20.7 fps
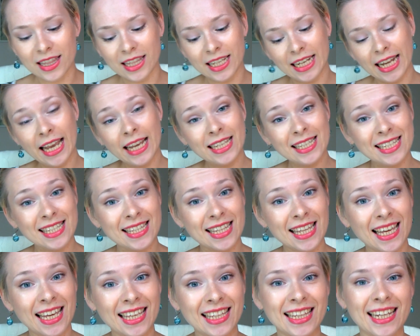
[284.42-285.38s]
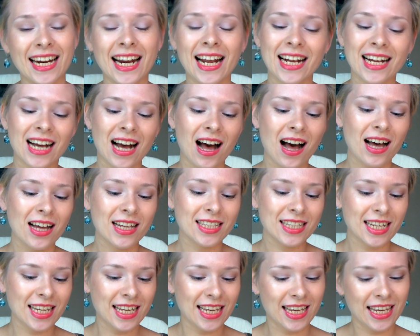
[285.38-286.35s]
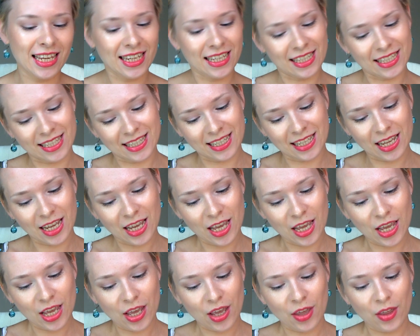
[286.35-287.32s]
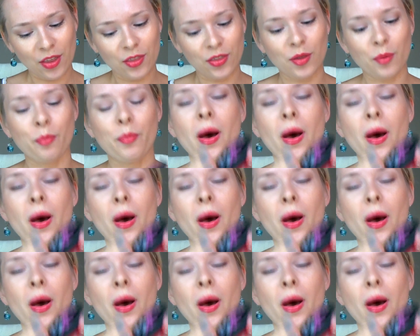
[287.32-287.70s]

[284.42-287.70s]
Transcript: The next thing that I got is the